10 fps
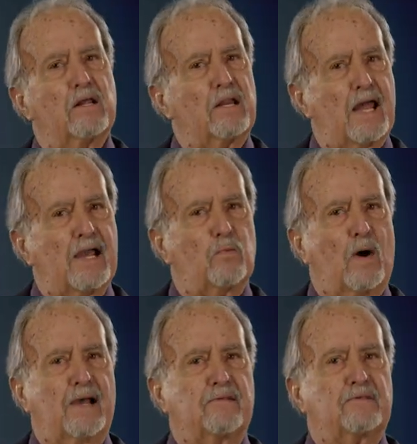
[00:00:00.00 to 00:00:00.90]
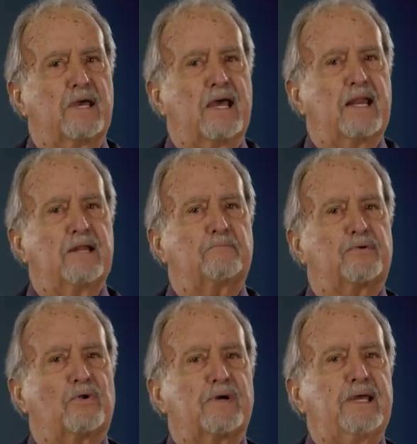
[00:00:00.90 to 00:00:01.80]
Likewise, an
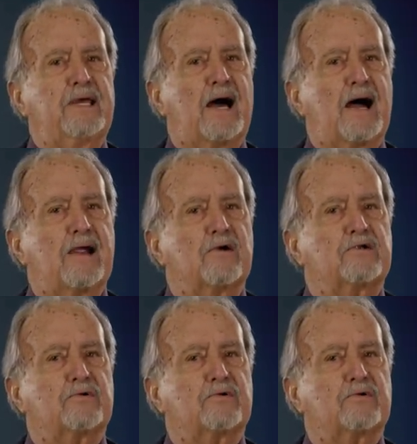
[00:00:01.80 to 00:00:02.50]
employee hired